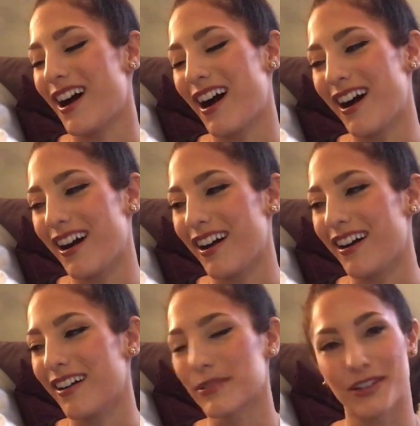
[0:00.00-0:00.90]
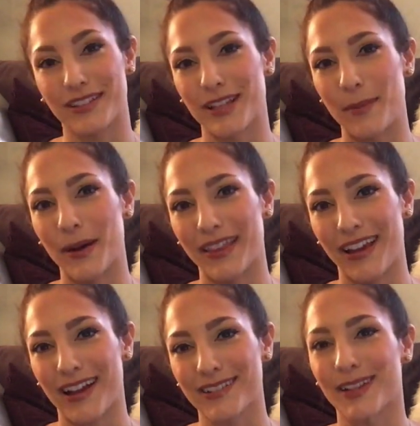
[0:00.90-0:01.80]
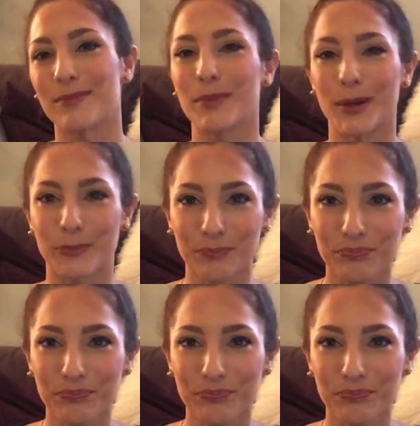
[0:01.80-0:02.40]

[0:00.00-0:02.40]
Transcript: I was going to say by the accent, but